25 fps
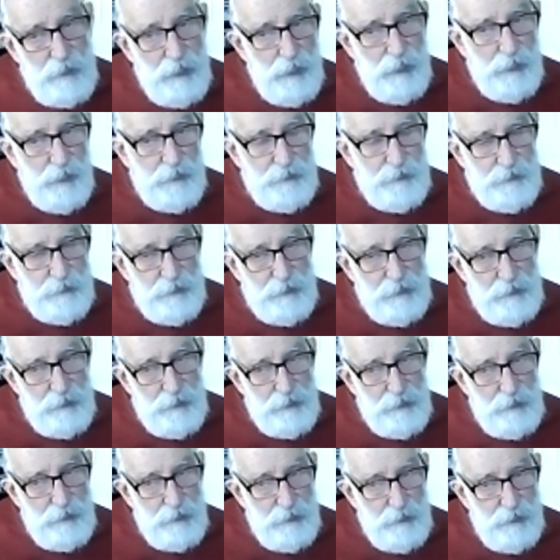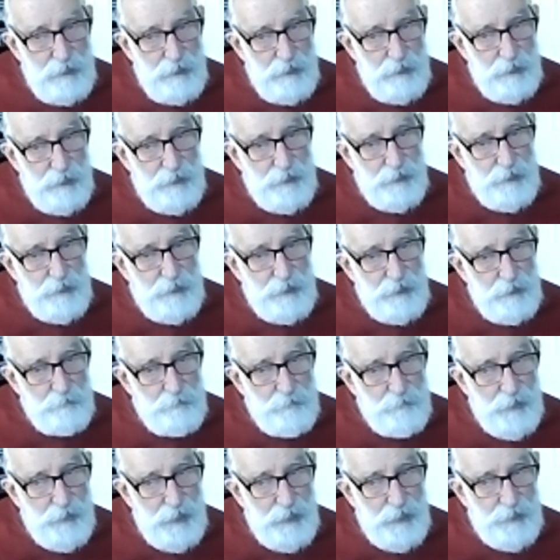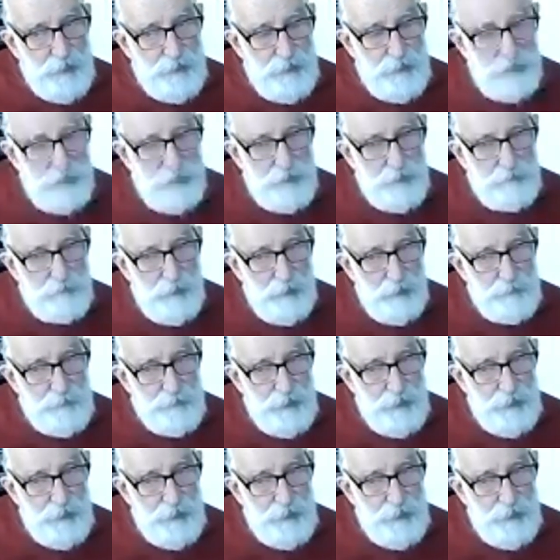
And in comparison, it's perhaps